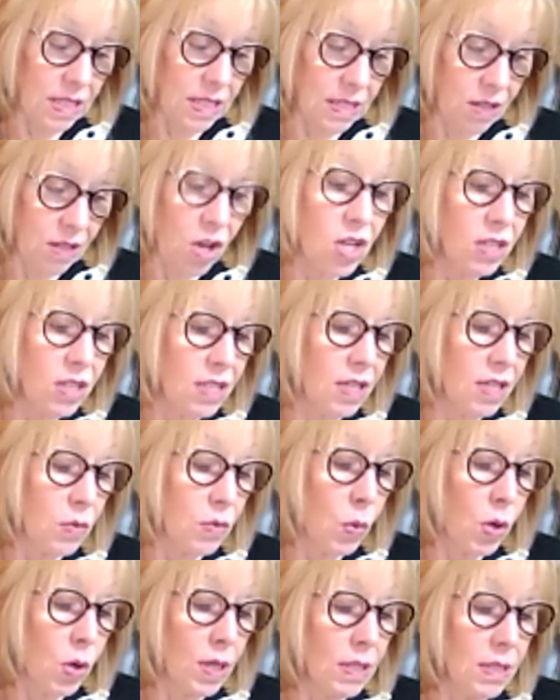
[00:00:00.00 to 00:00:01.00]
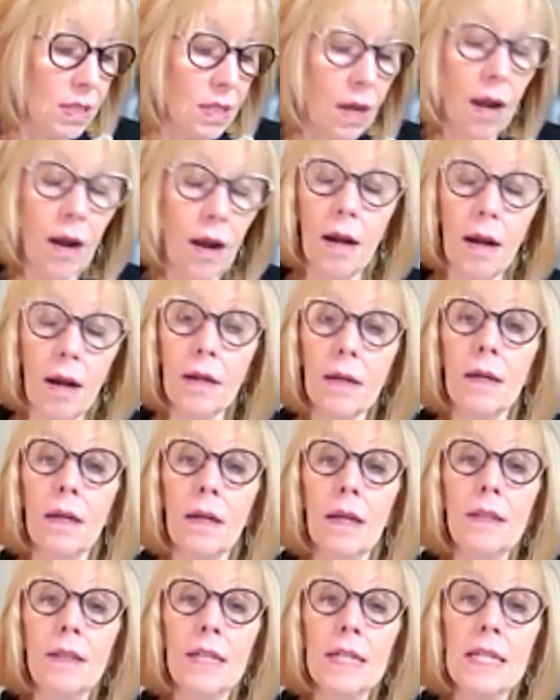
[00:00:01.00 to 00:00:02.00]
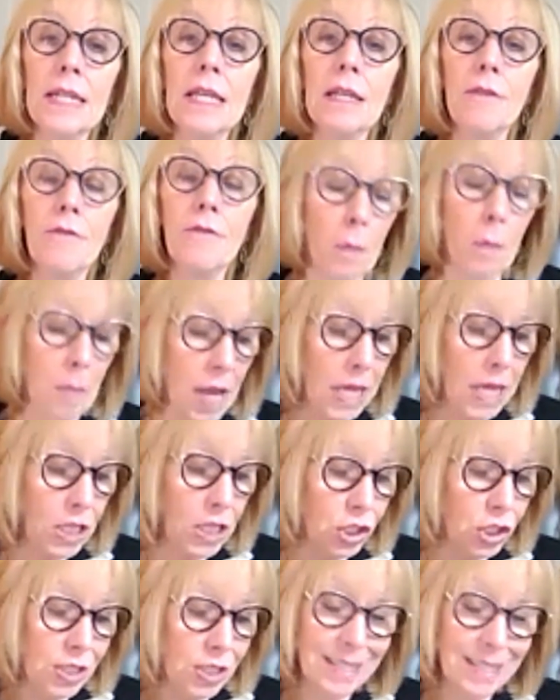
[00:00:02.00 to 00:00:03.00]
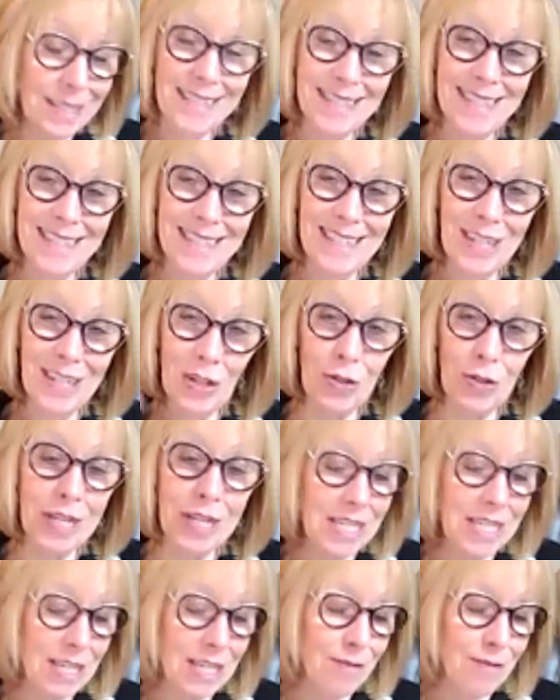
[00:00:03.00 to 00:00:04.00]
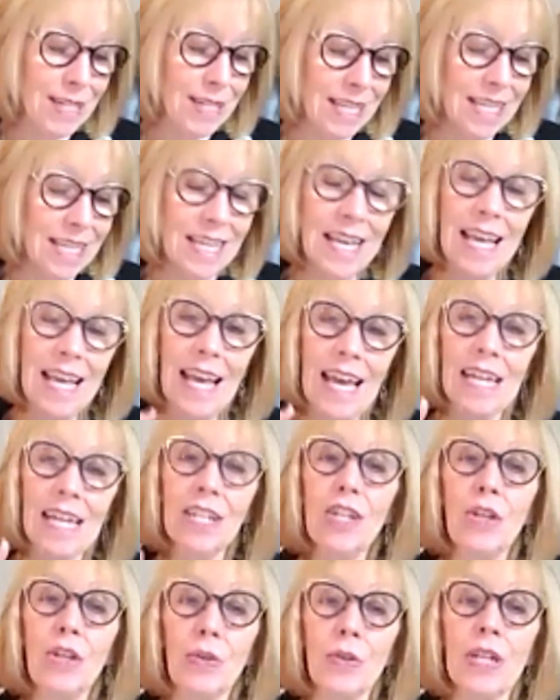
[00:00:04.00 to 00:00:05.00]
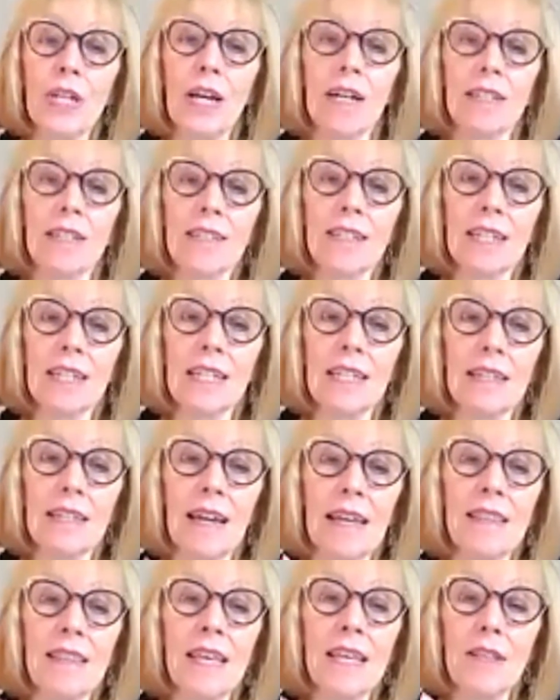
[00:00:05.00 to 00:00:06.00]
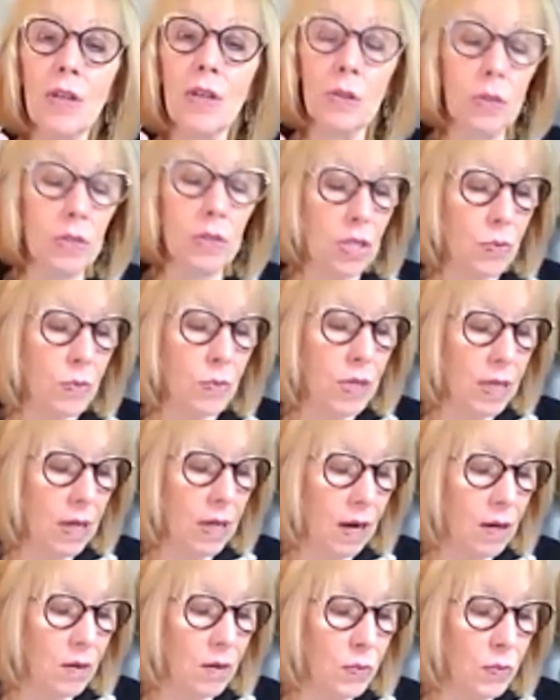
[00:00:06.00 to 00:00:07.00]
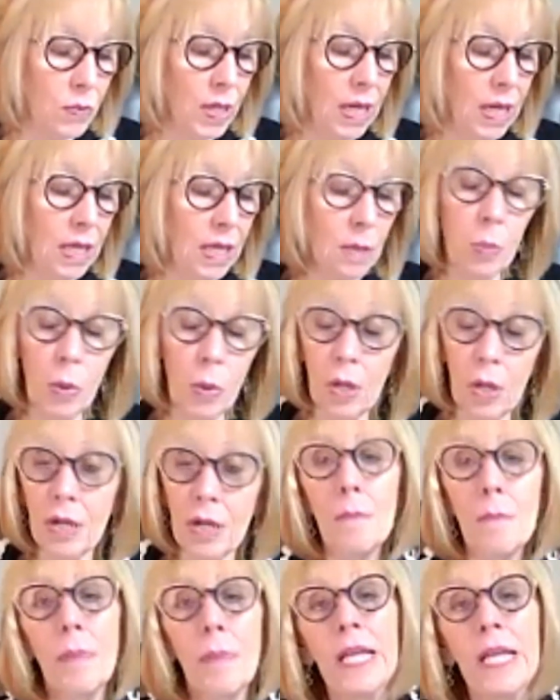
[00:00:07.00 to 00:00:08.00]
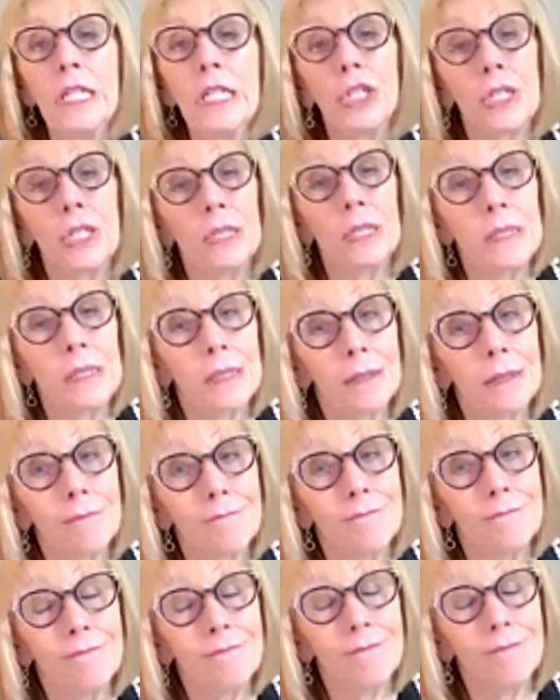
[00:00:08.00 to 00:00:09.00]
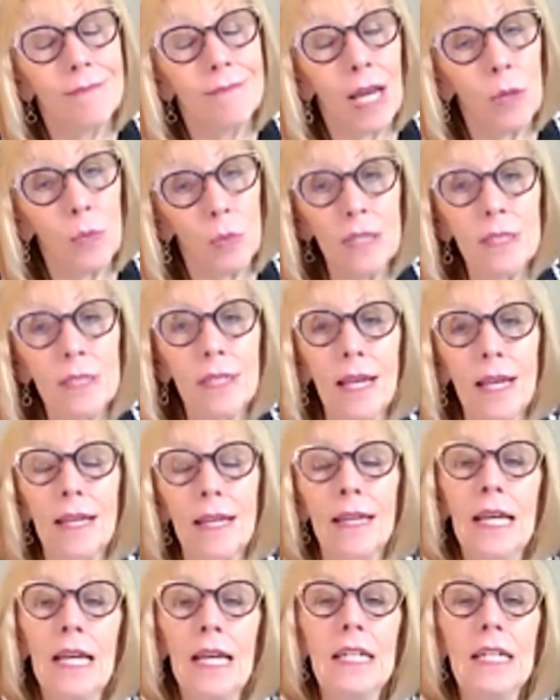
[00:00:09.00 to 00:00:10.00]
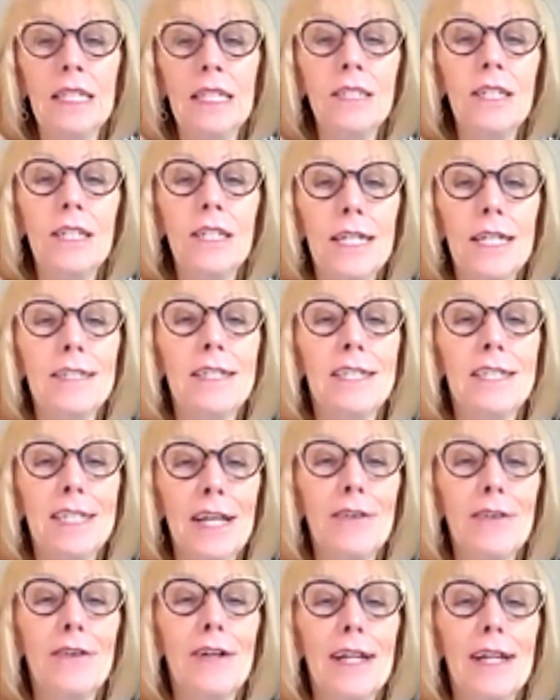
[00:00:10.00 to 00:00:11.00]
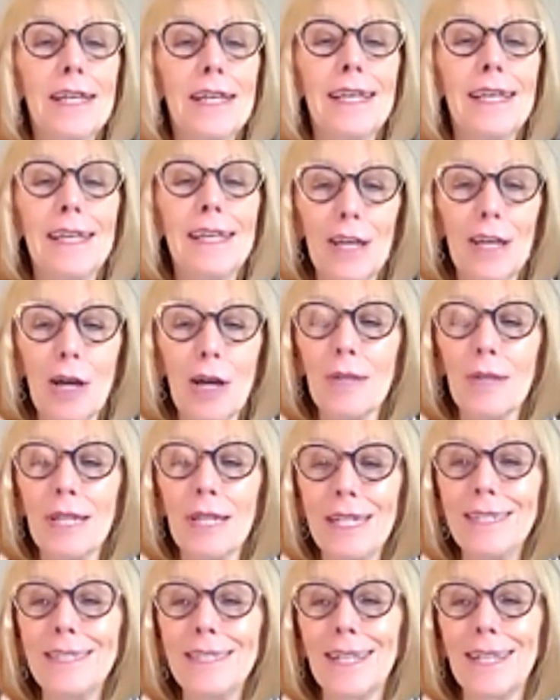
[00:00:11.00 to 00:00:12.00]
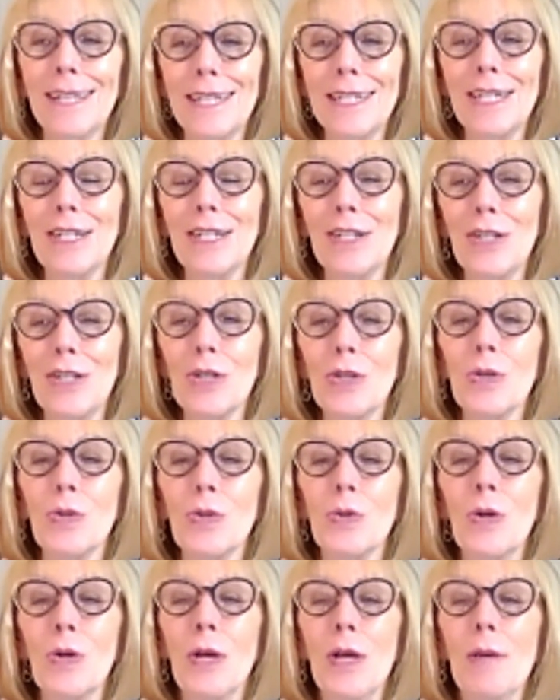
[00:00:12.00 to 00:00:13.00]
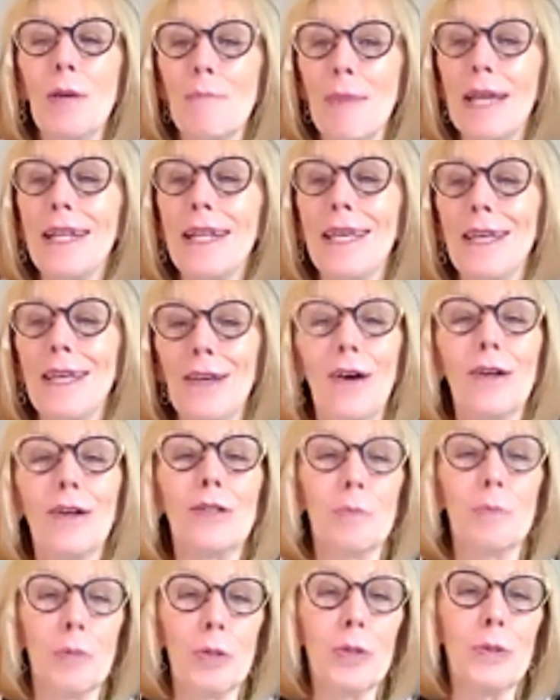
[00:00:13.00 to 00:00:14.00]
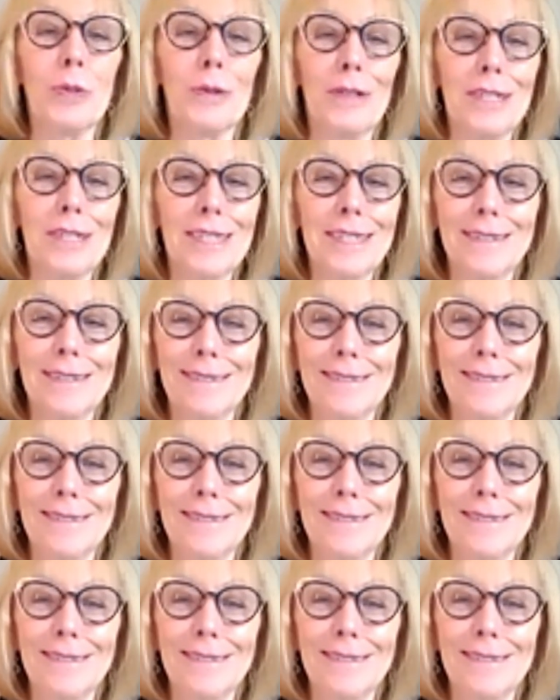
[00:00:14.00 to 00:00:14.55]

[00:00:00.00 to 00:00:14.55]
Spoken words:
constant ones are the need for patience, creativity, and curiosity. I think those three are really important. And patience, I will say, doesn't necessarily come easily to many entrepreneurs.